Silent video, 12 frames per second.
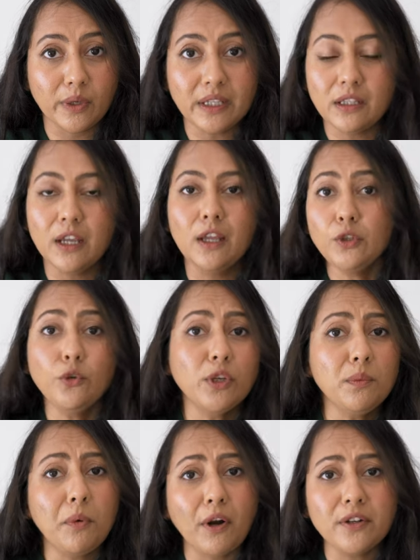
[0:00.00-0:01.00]
with, you You
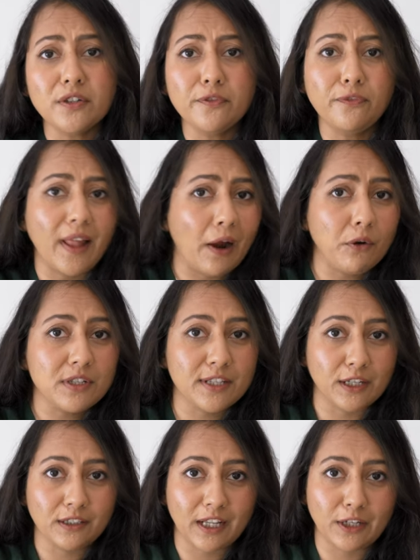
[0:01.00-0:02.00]
can barter flowers
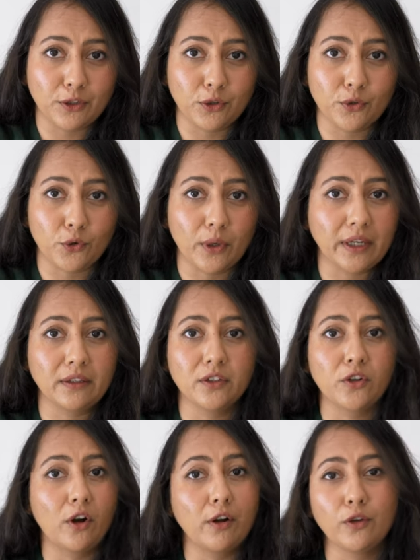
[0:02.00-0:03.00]
that, that you're growing in
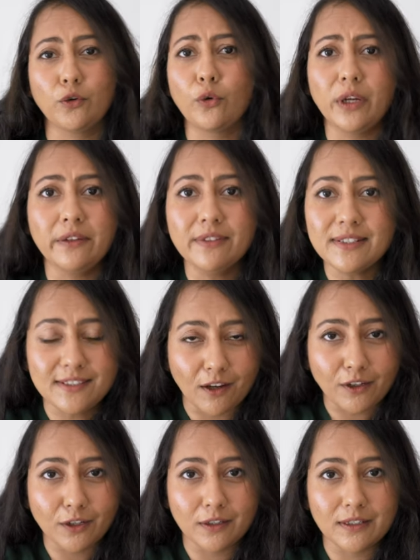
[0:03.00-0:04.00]
the garden, or even
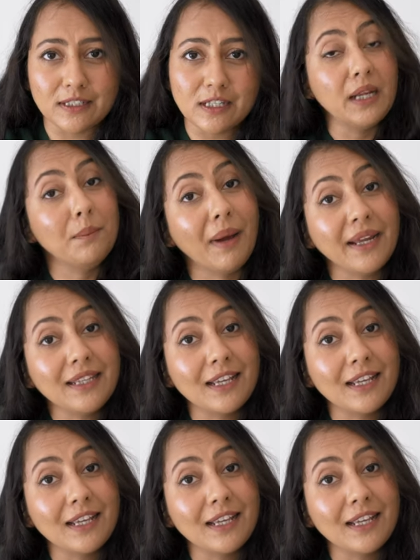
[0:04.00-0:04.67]
succulents. In my